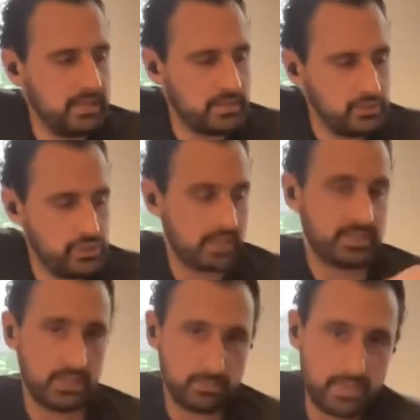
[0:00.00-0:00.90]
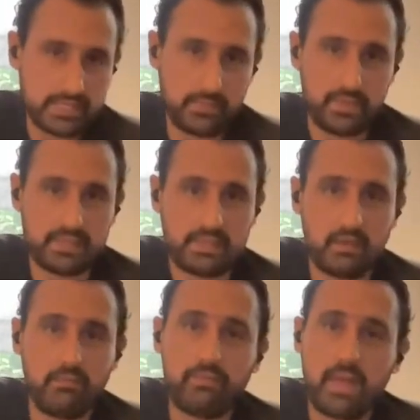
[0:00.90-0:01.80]
it just to the precipice
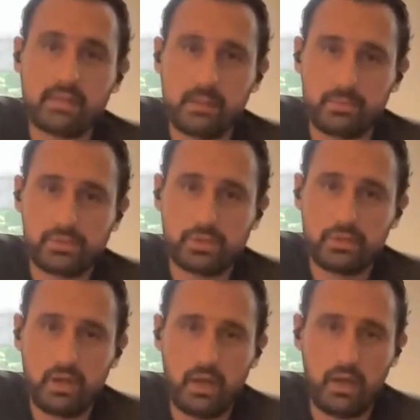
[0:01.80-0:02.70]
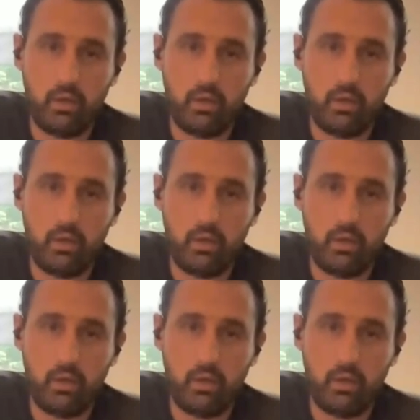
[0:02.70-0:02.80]
of that temperature,